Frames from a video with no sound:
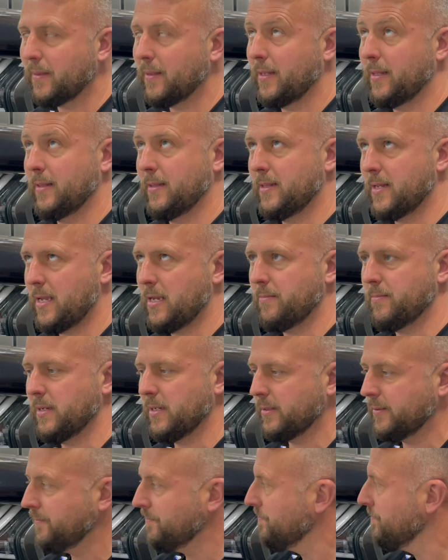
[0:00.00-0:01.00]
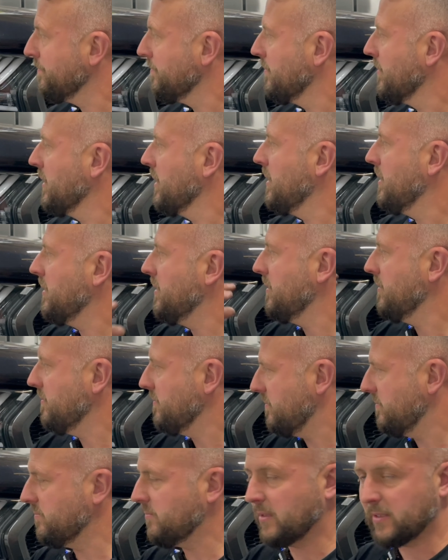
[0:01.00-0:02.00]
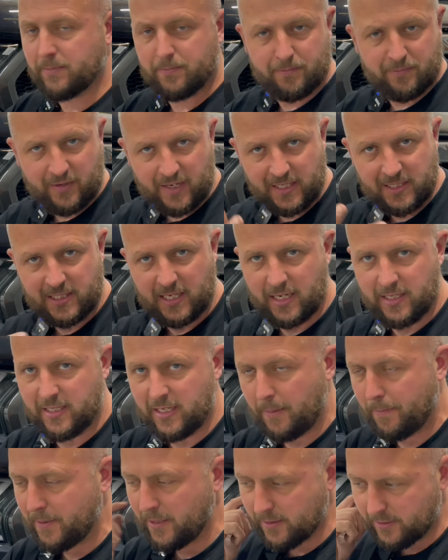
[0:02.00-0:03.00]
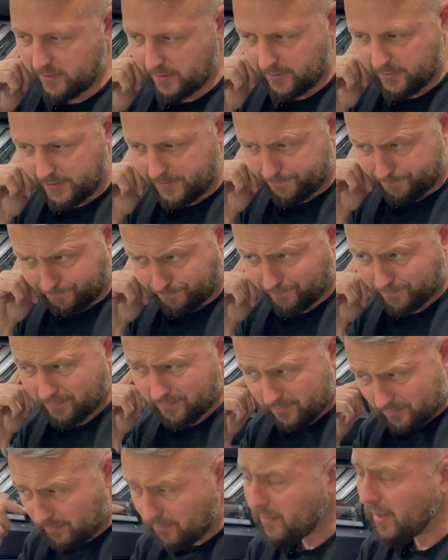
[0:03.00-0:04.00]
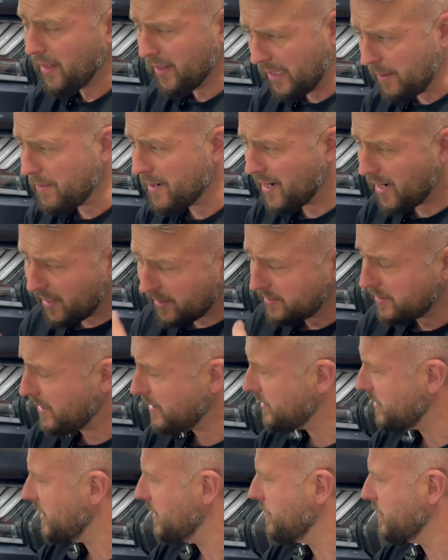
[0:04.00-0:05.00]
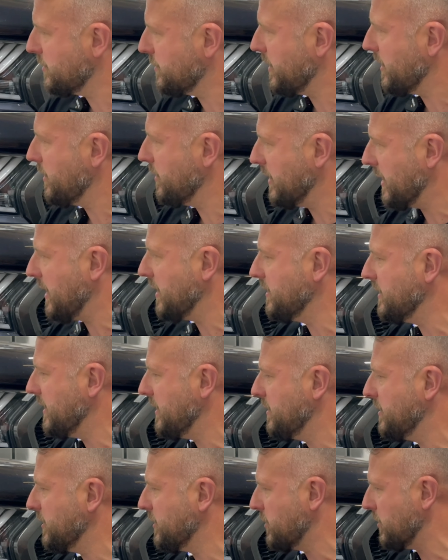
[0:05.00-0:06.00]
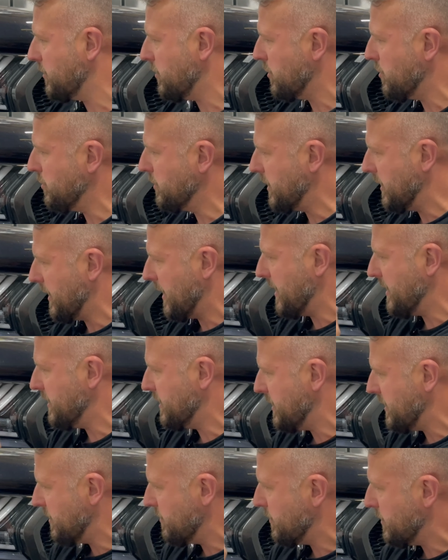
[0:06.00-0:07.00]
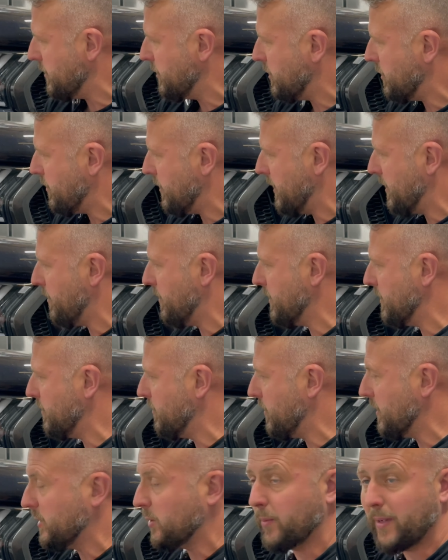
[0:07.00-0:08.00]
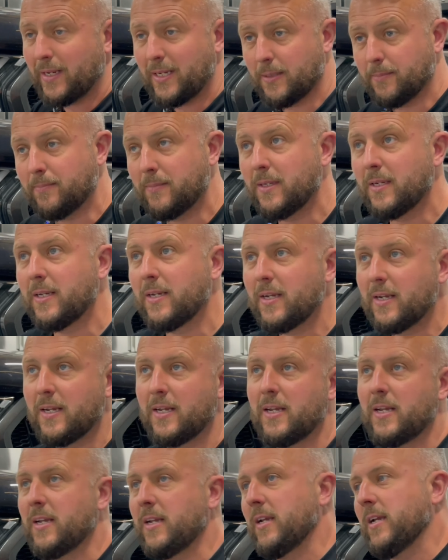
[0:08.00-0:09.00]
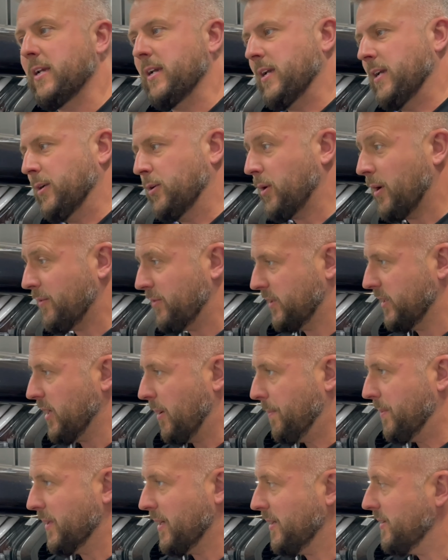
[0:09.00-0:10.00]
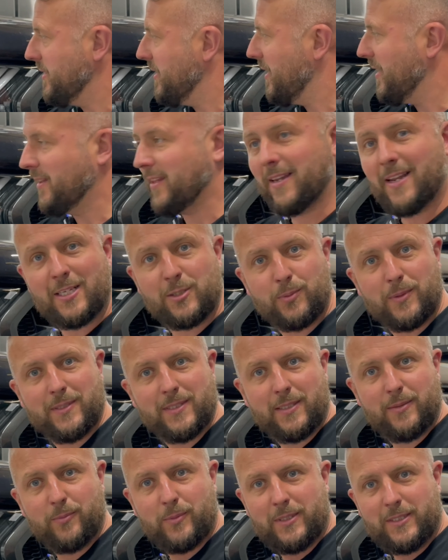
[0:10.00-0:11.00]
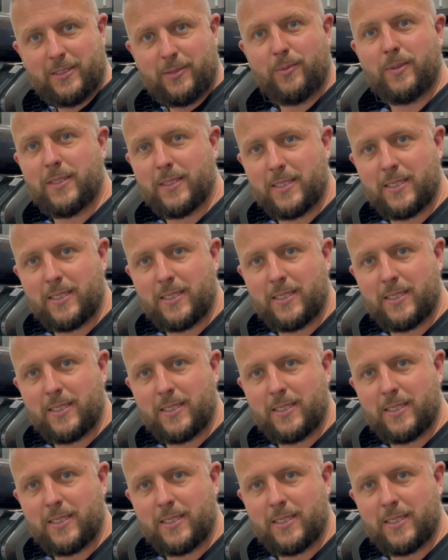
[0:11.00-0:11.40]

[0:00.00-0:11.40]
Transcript: Nightmare. My friend Sandy appeared round, gave me a hand actually, which was quite handy, just to hold the lenses and whatnot while I worked away in them. Got everything up and in, and then this one didn't want to work.